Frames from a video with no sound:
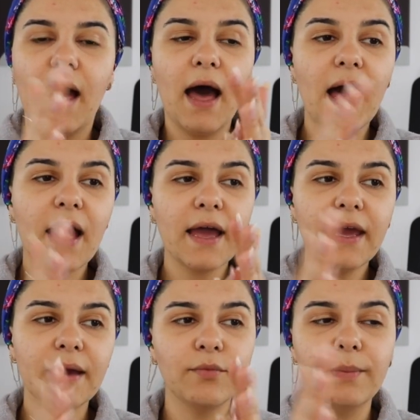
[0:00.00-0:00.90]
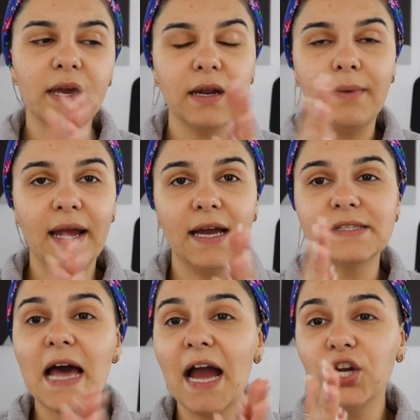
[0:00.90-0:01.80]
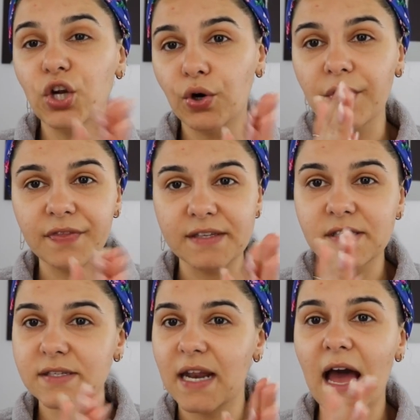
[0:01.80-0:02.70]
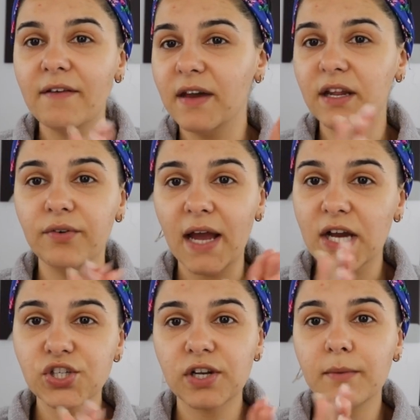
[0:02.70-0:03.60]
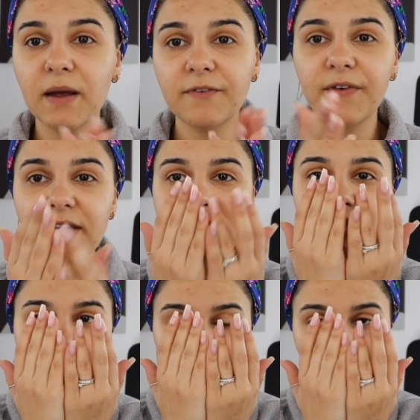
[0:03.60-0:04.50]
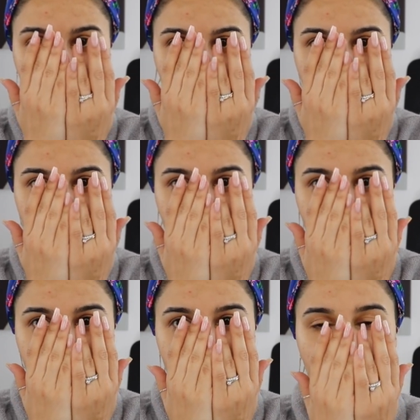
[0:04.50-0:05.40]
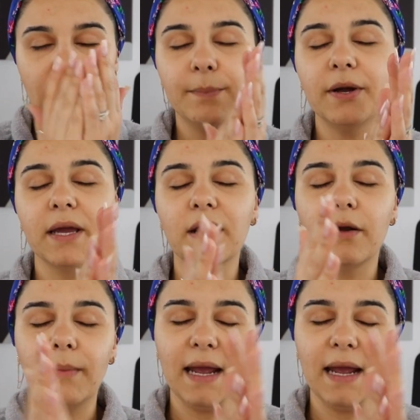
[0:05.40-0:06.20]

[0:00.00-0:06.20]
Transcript: I am rubbing it in my hands. I know that this doesn't have any reaction on my face, so I'm putting it on